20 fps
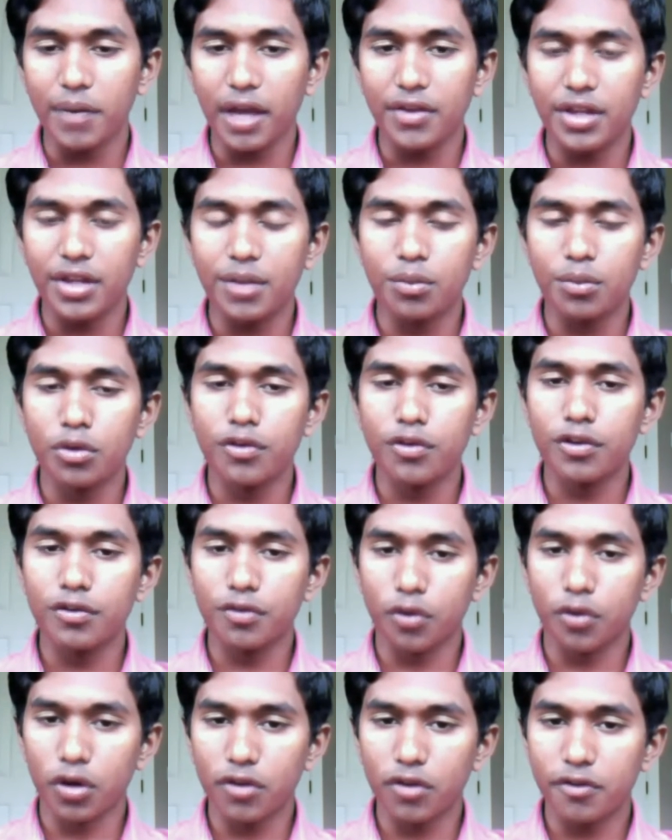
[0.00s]
then
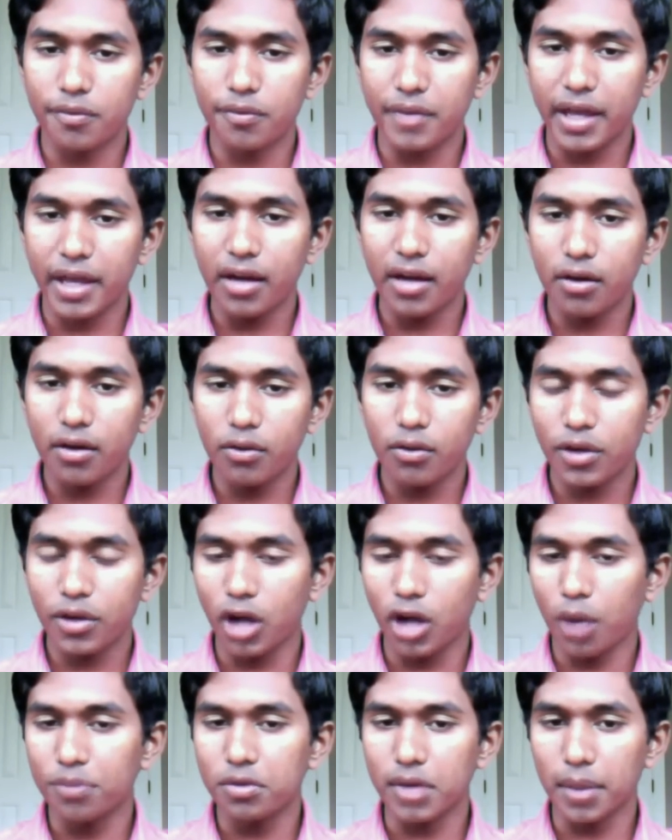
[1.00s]
forward from that, we
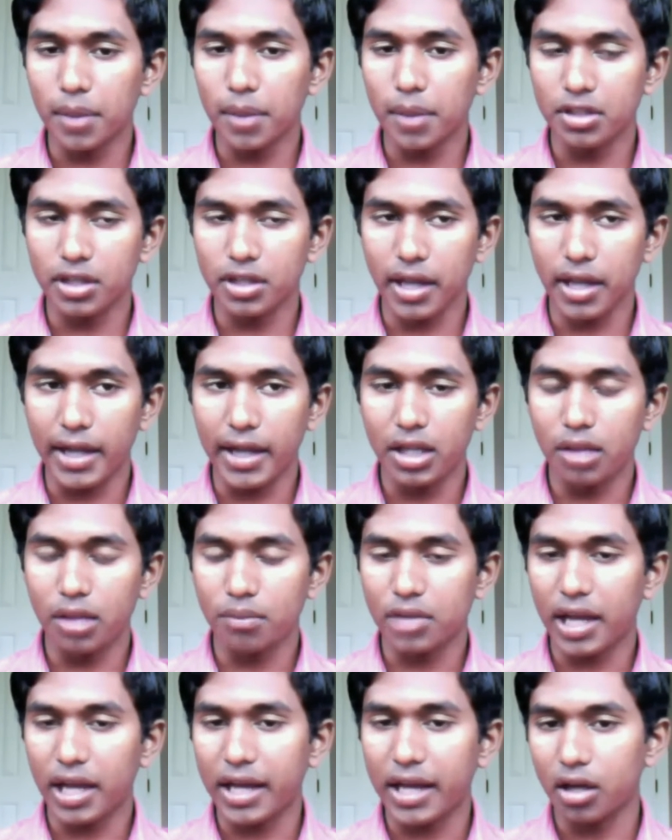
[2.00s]
hope to be able to add some
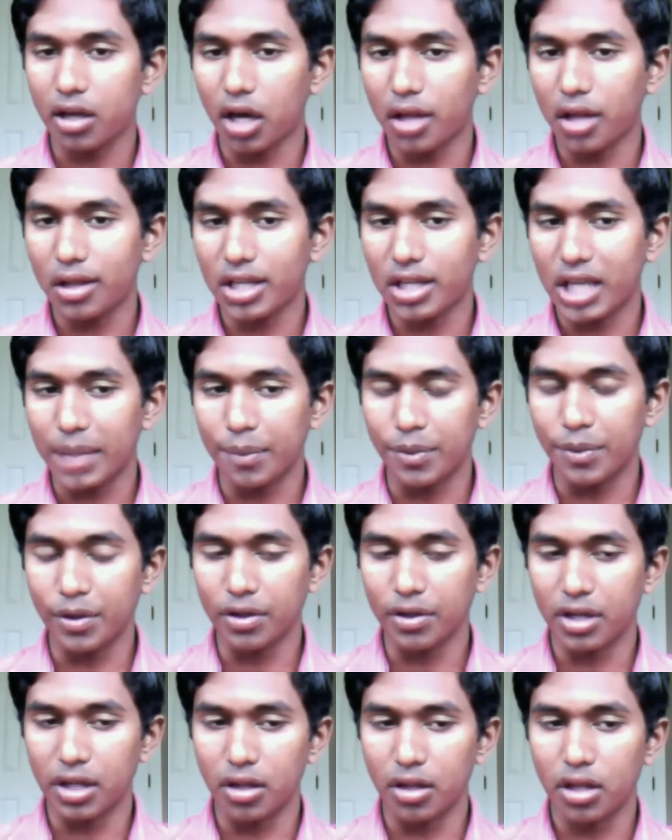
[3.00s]
diagnostic
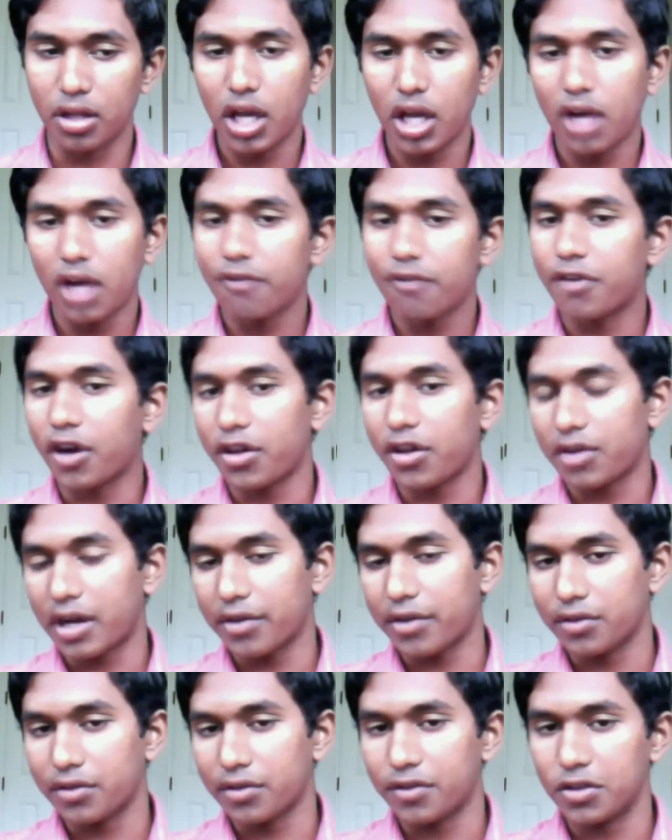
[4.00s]
capabilities farther
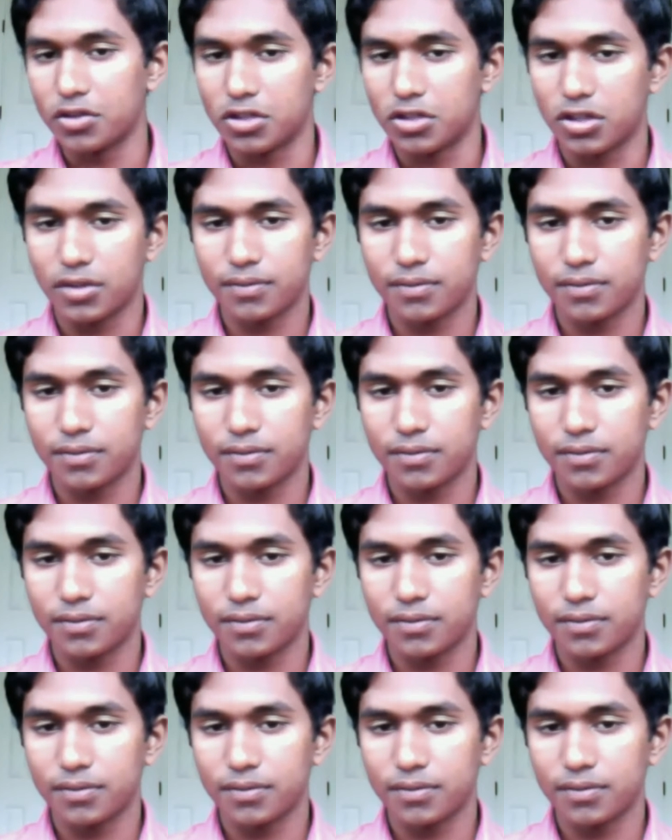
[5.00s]
out in the future.